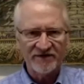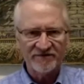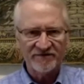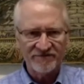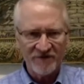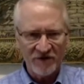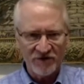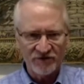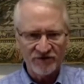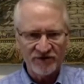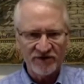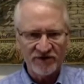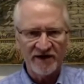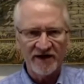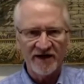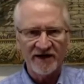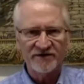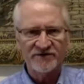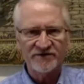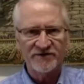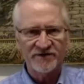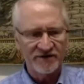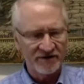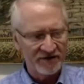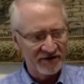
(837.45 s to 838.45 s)
phone
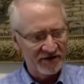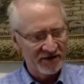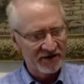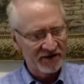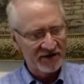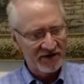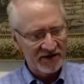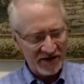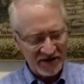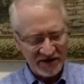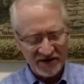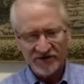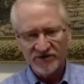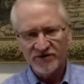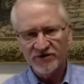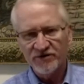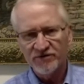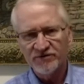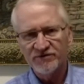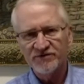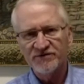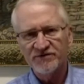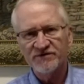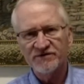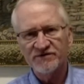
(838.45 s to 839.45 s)
connection, it
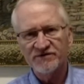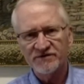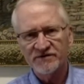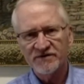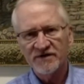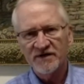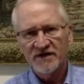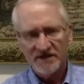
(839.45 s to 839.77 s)
uses a